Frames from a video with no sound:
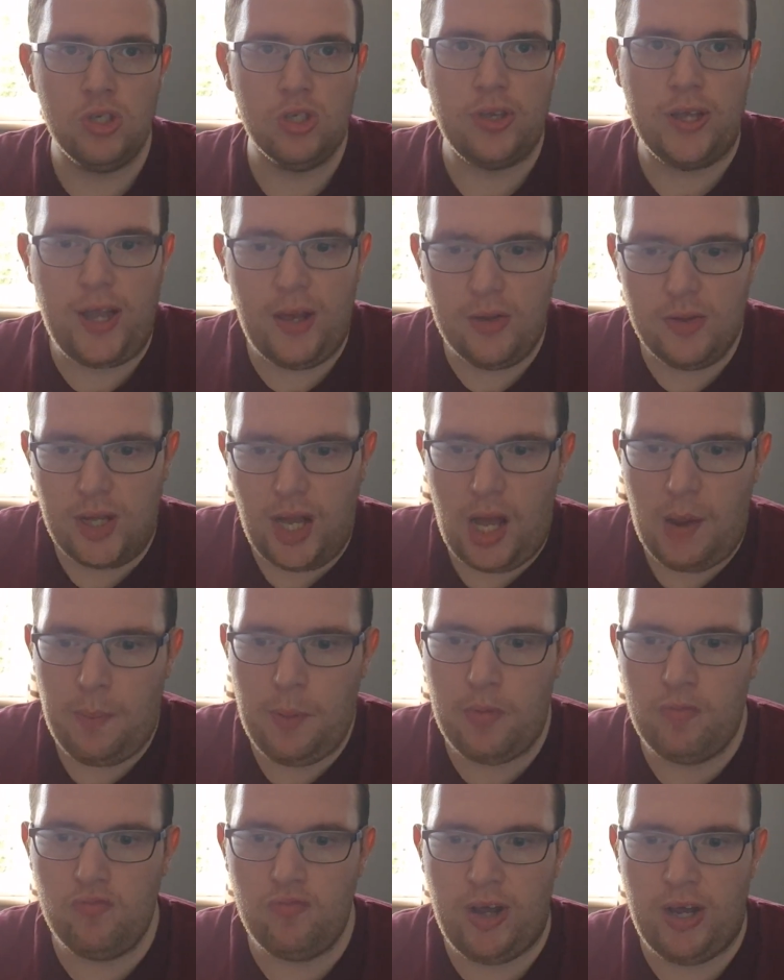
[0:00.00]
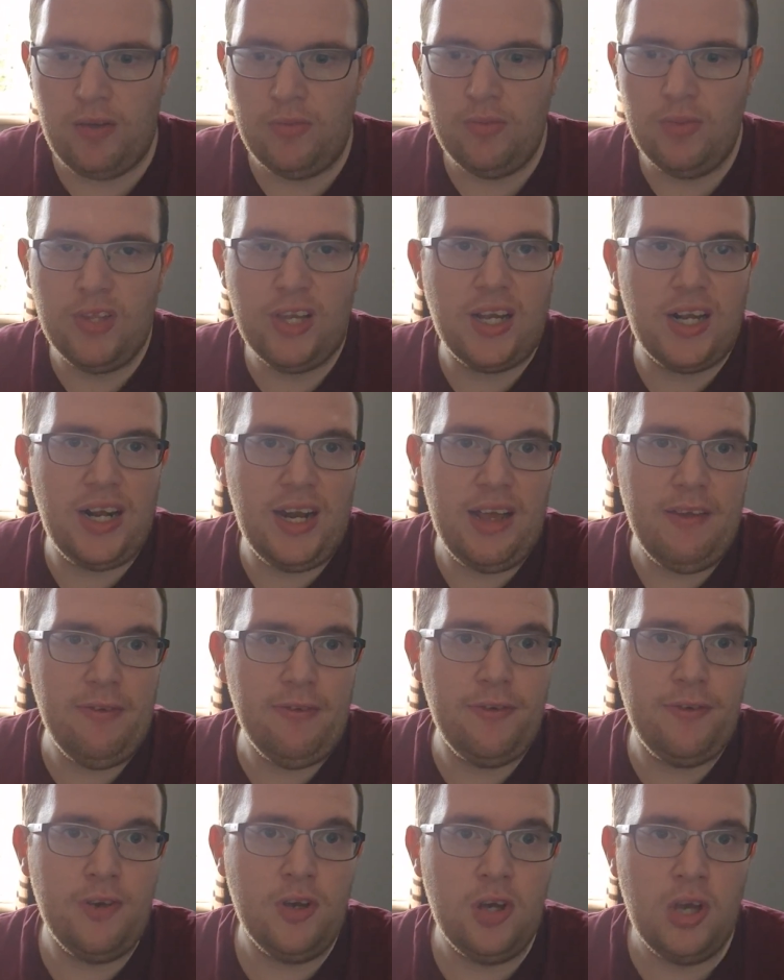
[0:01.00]
So it goes up and round the
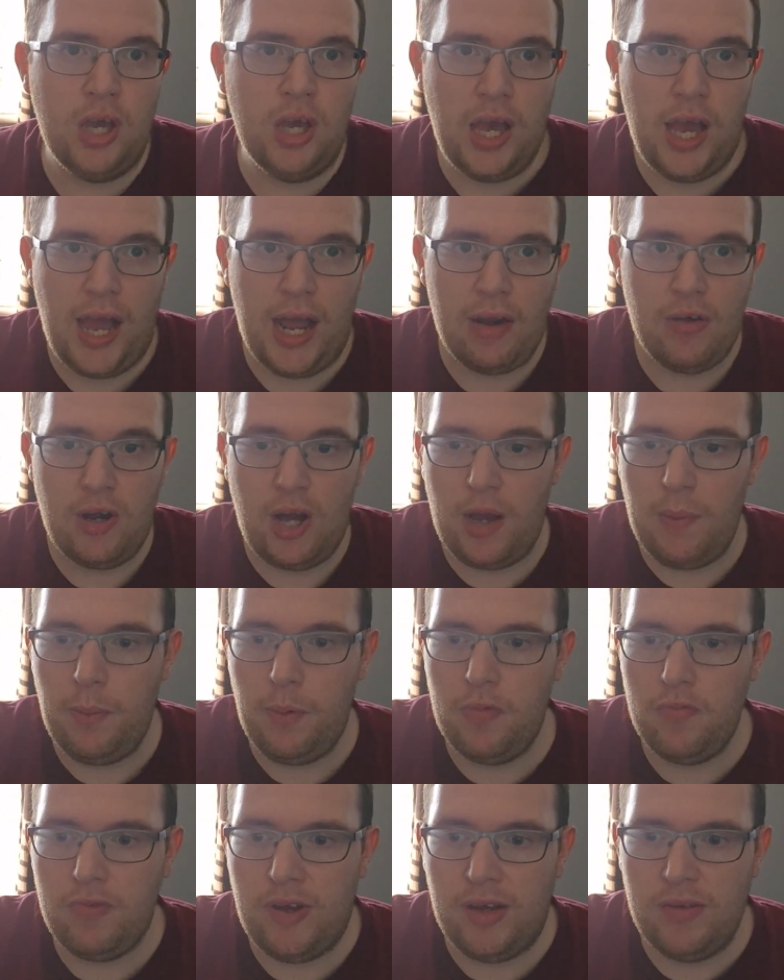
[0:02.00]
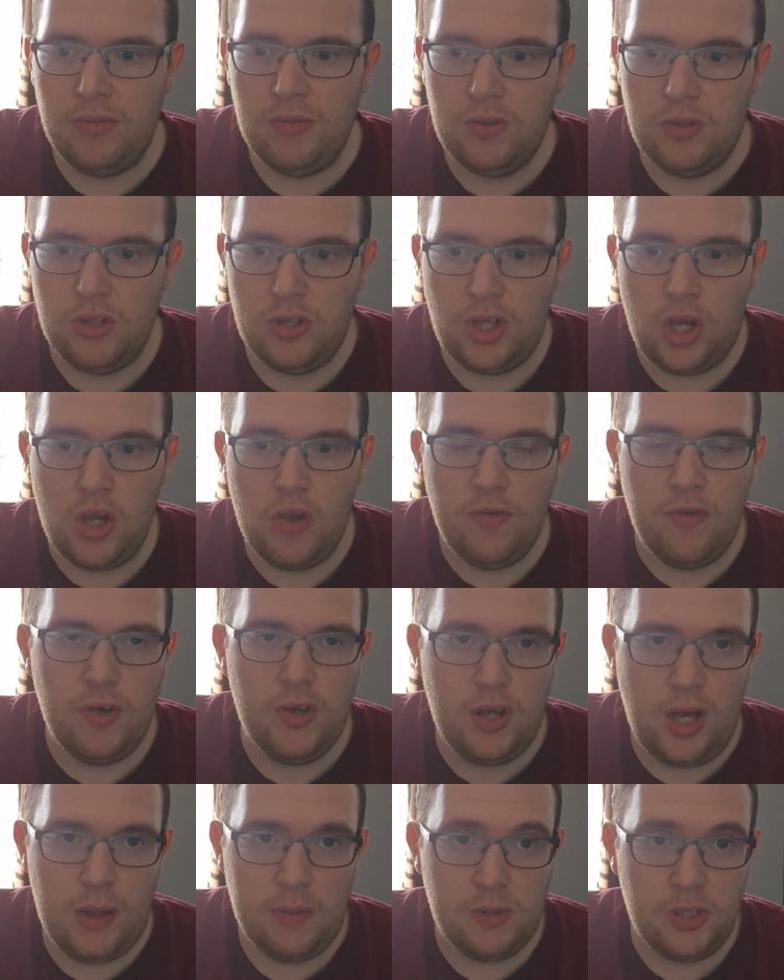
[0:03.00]
cliff, and up and round the
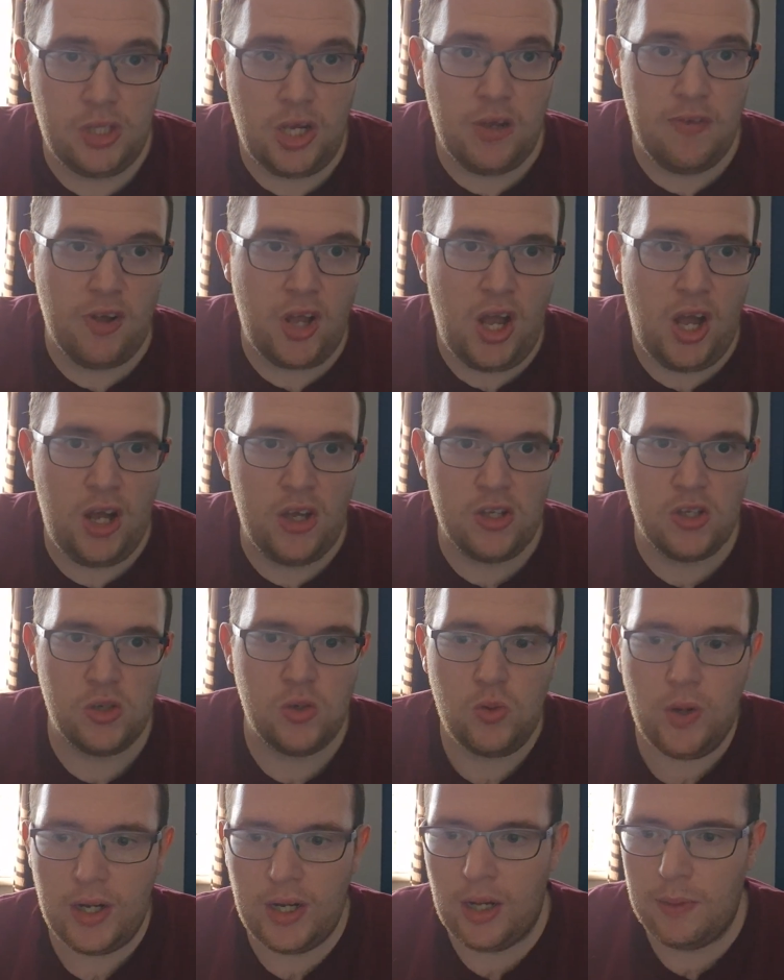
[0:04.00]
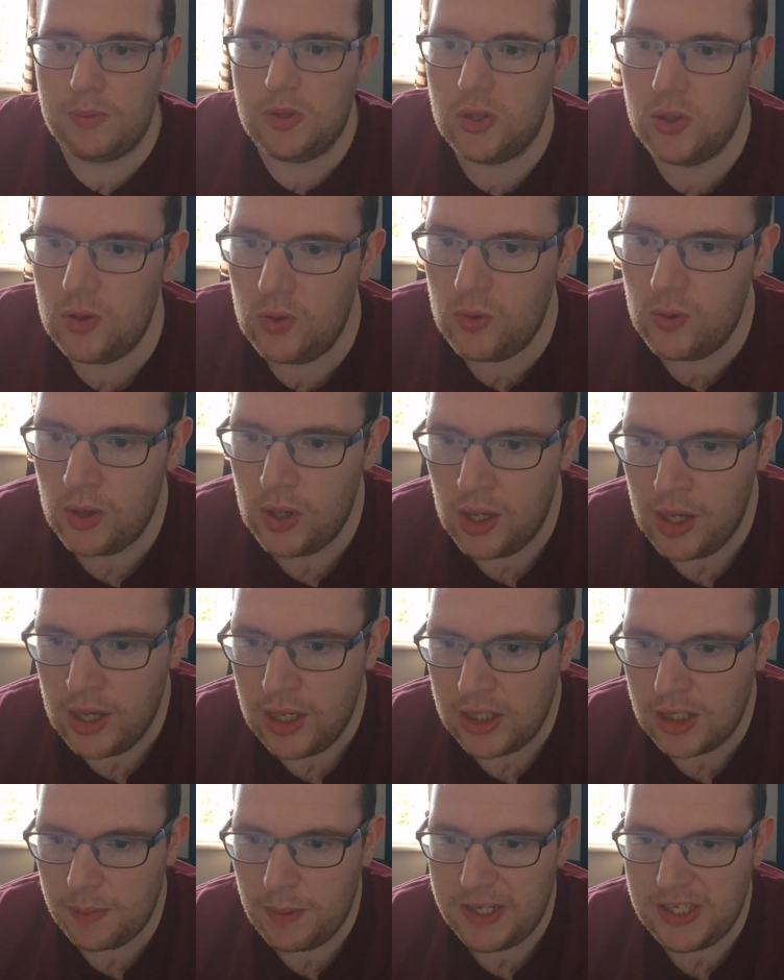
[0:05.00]
Dover, up to Dover Castle, and up to,
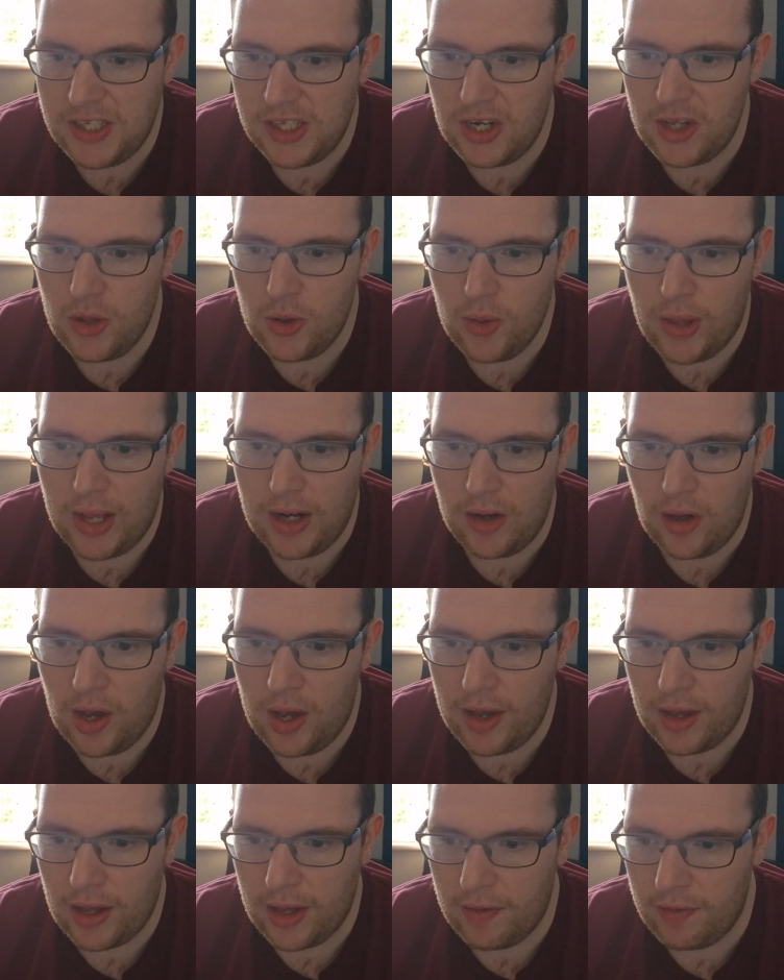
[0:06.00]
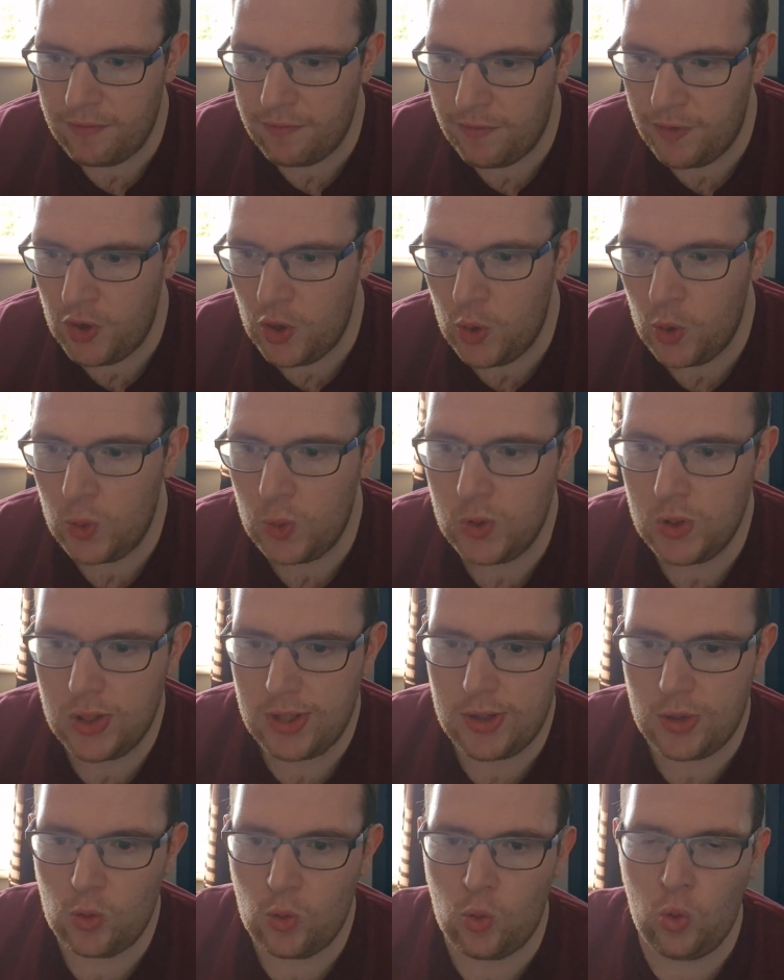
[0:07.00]
so basically you get like
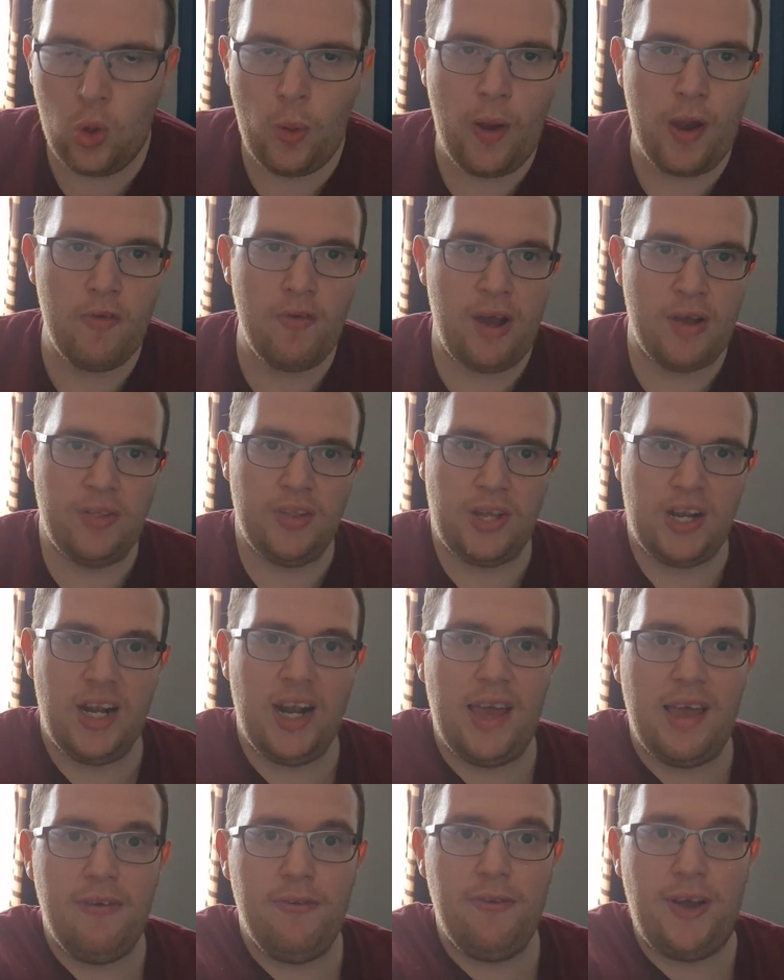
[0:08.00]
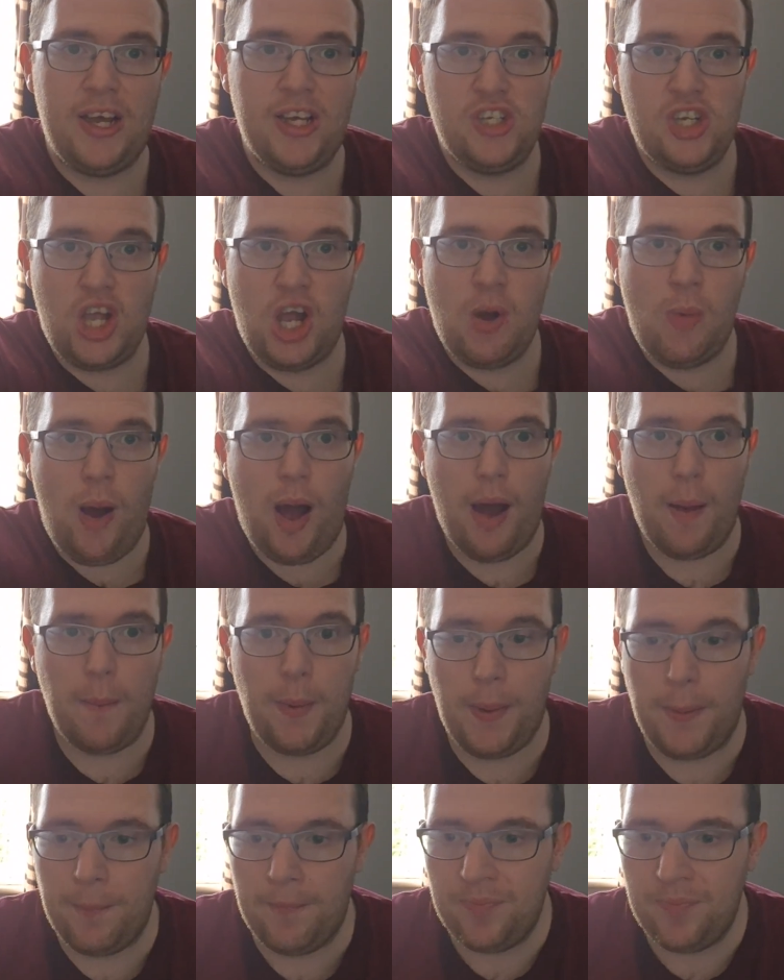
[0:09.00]
views all the way around the cliff as you go up.